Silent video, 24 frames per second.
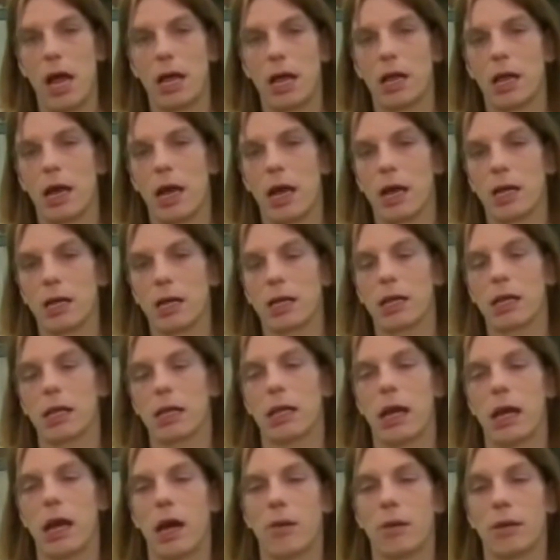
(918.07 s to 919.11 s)
and like
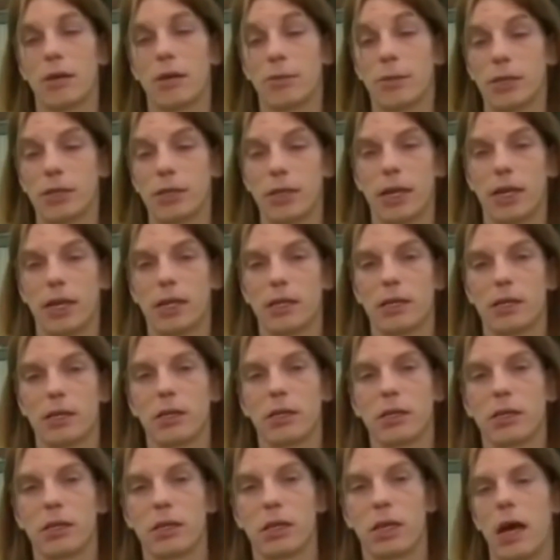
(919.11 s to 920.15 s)
that I was
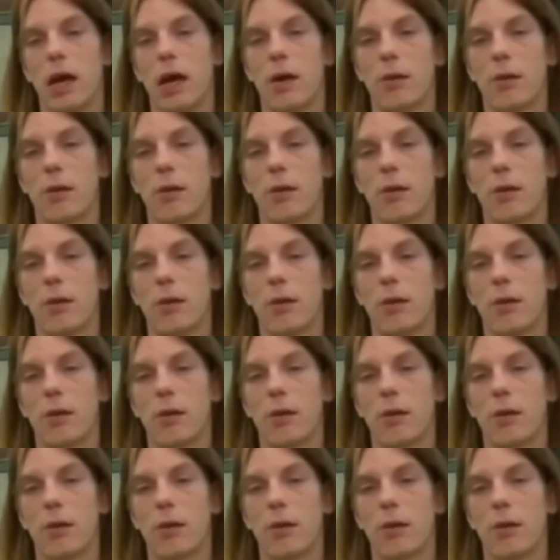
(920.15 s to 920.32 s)
possessed.